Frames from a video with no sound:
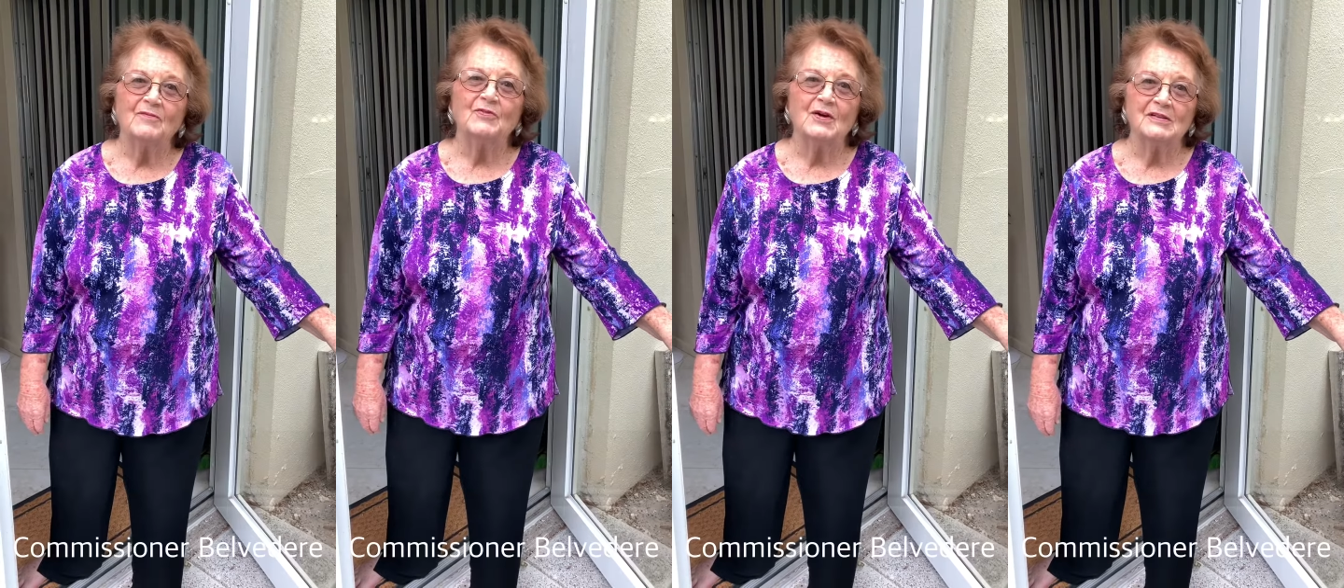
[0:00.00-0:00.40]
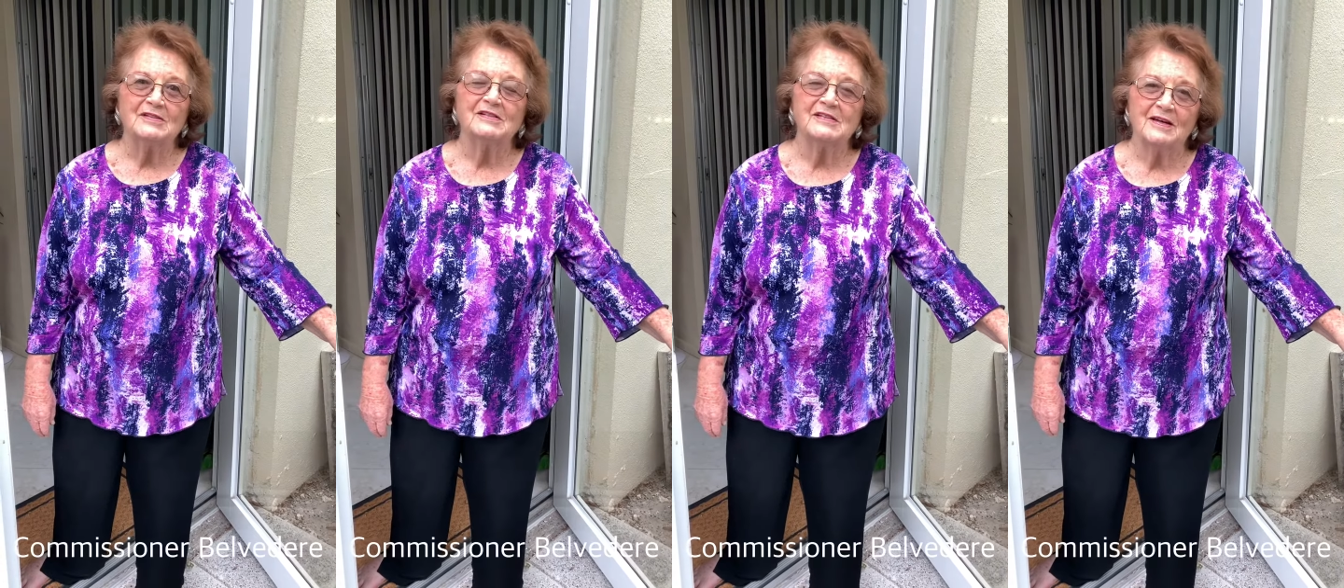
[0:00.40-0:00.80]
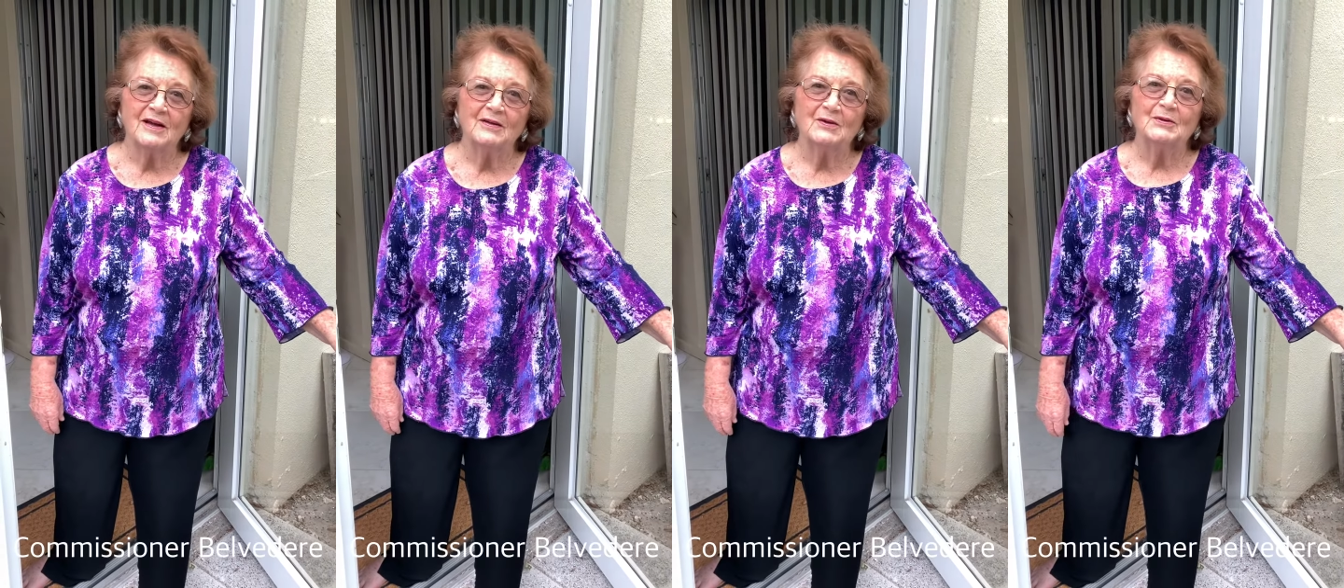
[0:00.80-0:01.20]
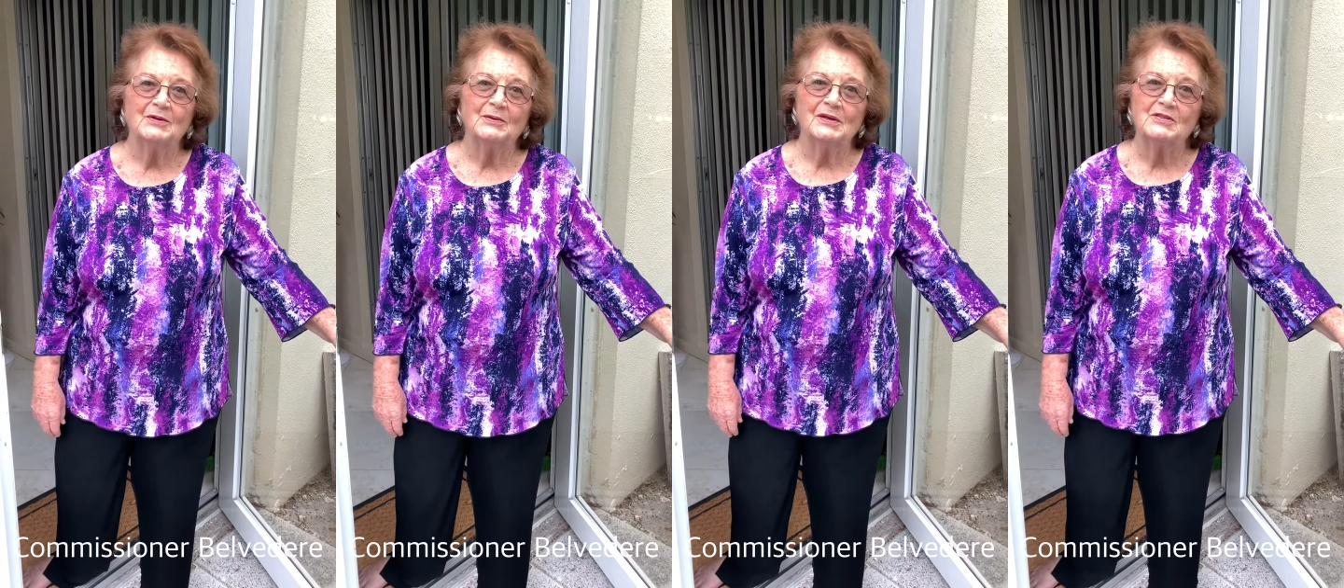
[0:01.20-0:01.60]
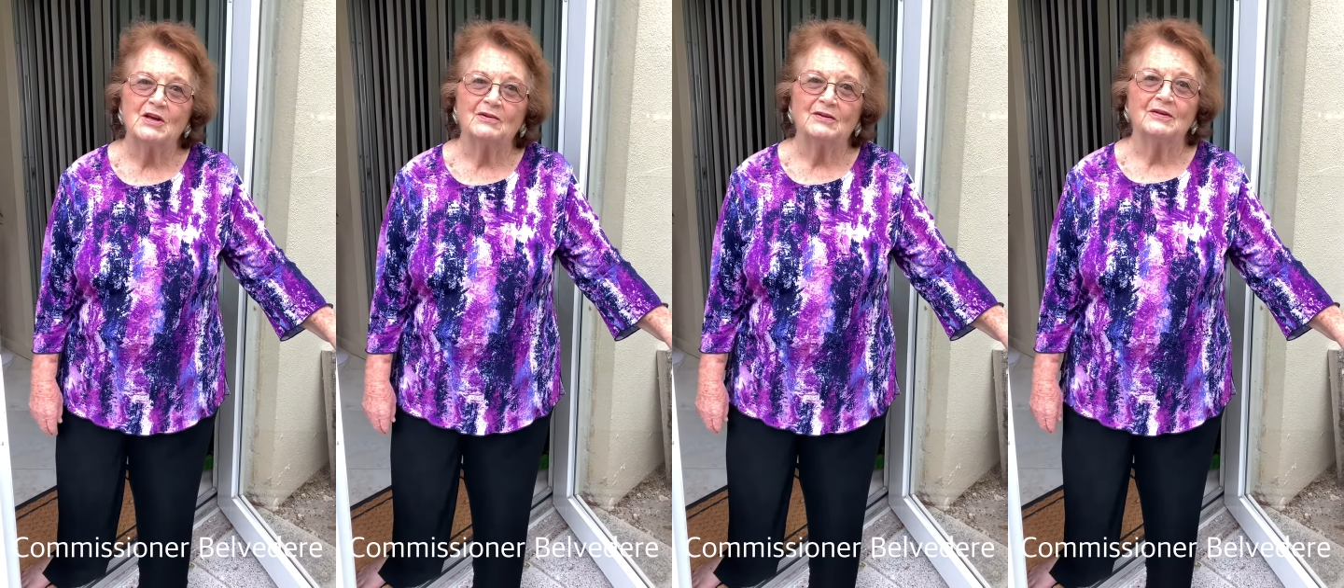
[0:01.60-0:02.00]
for us to say hello to each
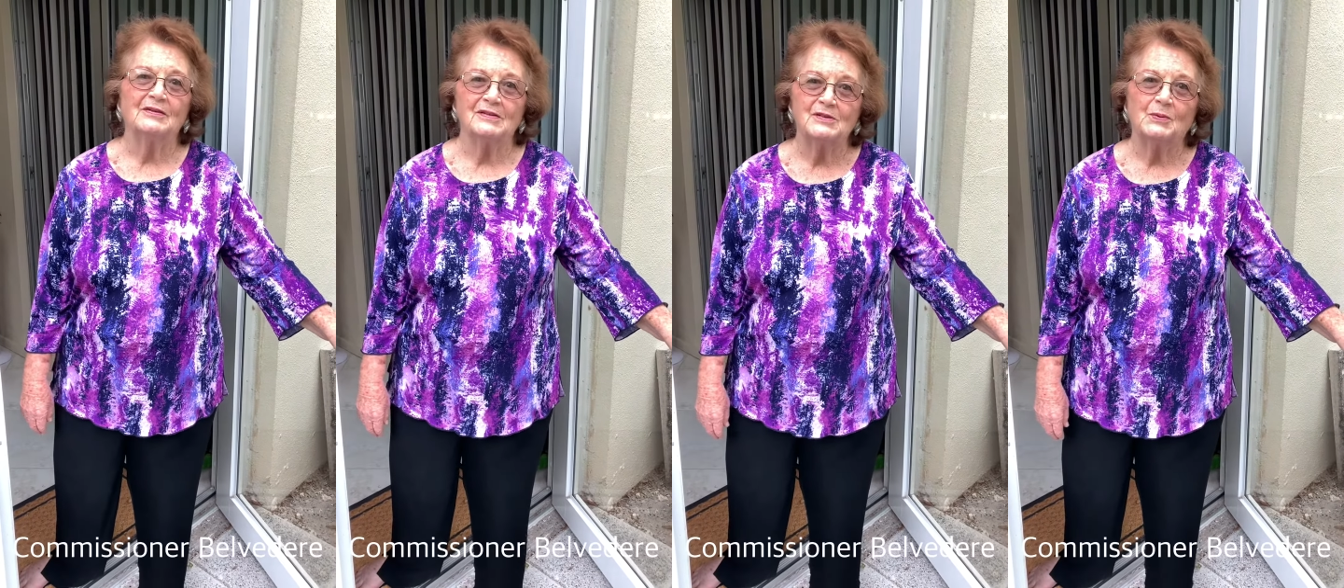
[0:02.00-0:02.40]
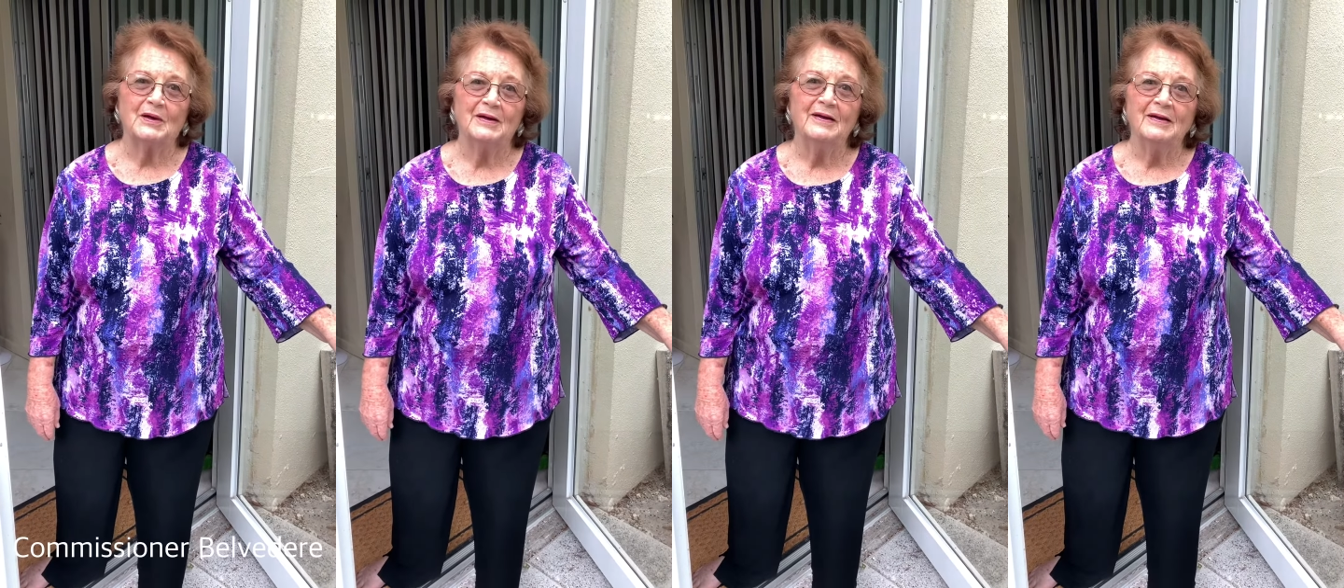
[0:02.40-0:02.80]
other this way